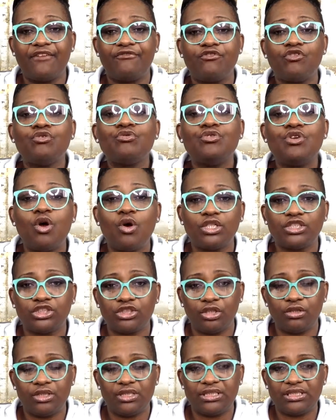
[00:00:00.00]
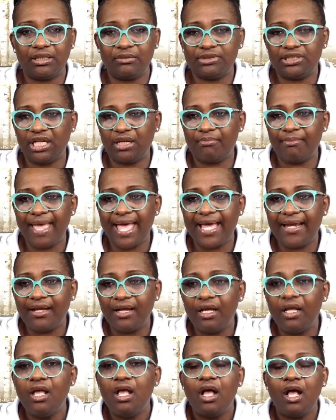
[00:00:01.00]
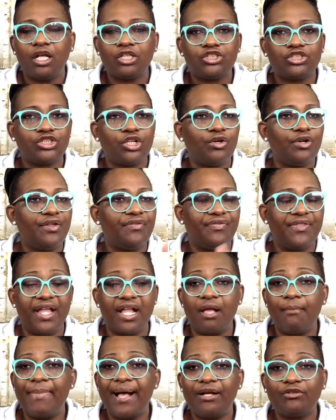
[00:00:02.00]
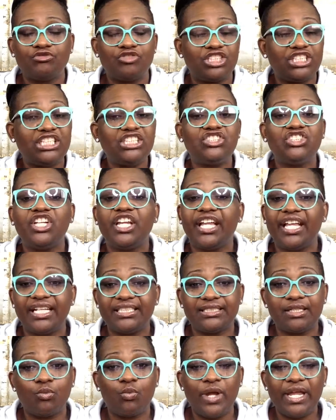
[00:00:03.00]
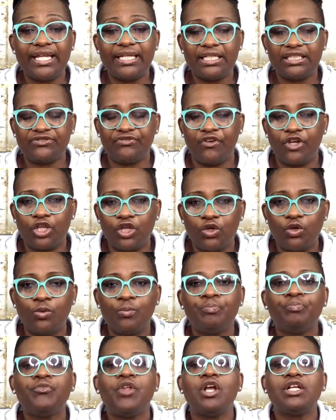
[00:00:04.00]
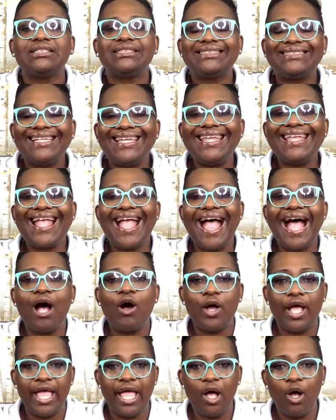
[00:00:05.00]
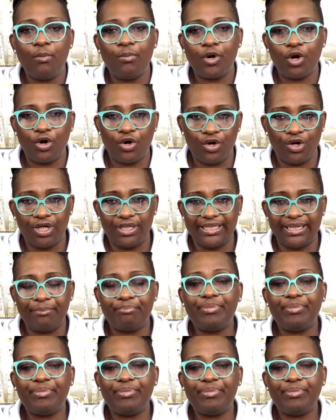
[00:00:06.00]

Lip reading: If you know a certain subject matter, a certain thing about teaching is a weakness for you, seek out help early.